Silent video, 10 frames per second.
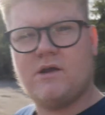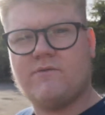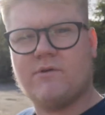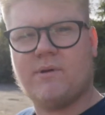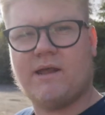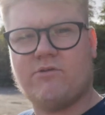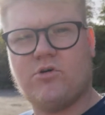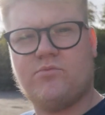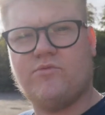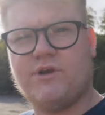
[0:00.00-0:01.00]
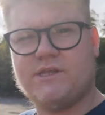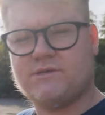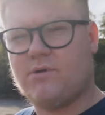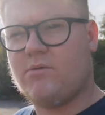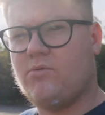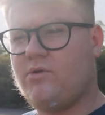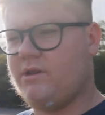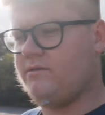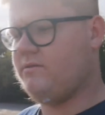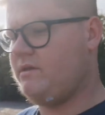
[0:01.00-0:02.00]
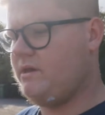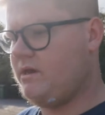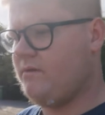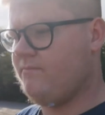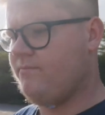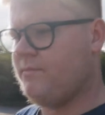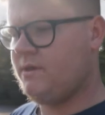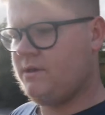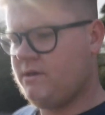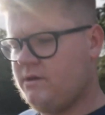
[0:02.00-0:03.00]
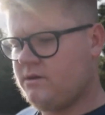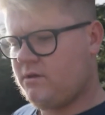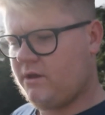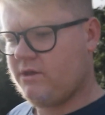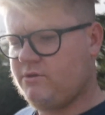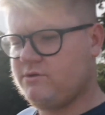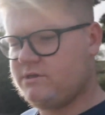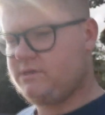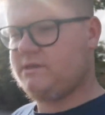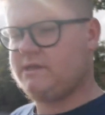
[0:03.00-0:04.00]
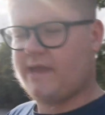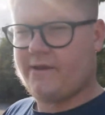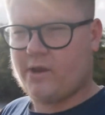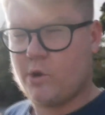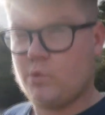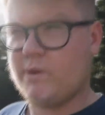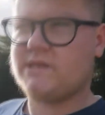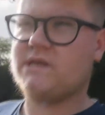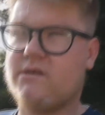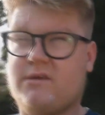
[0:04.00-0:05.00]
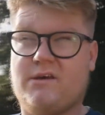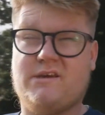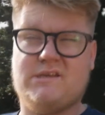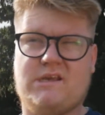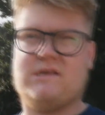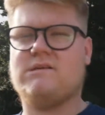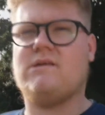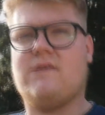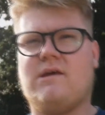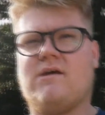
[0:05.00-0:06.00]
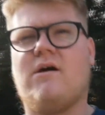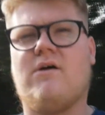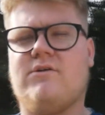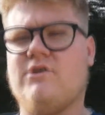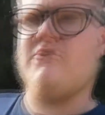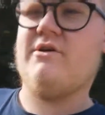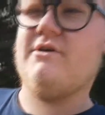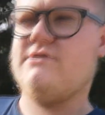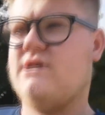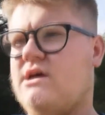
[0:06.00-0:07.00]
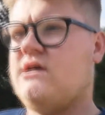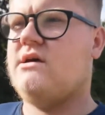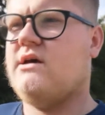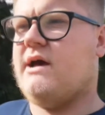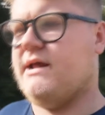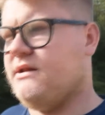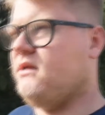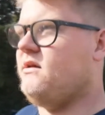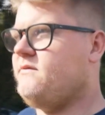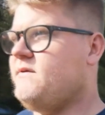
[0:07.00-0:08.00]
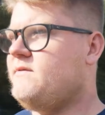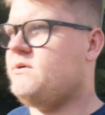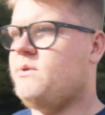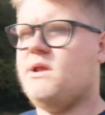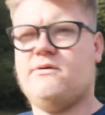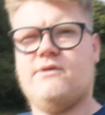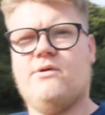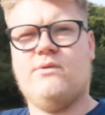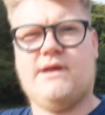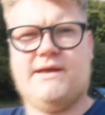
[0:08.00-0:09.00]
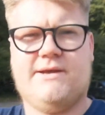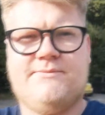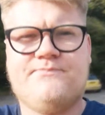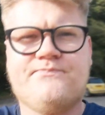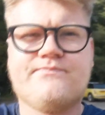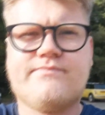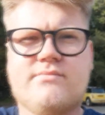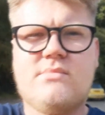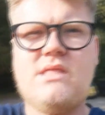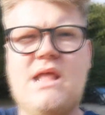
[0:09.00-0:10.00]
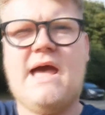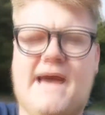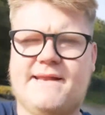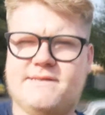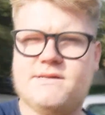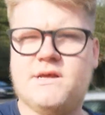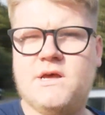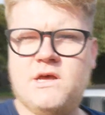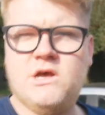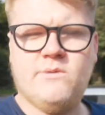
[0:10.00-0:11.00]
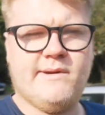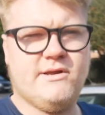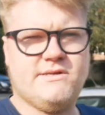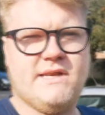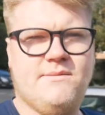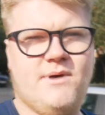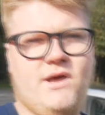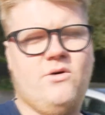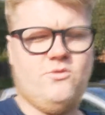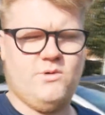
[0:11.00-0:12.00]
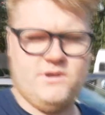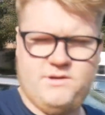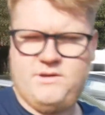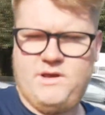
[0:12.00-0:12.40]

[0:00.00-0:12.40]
hopefully we'll have it up and running tomorrow morning. The I used discount code winter36 I think on Euros, and got like 50 quid off an alternator. And when I send in my old one,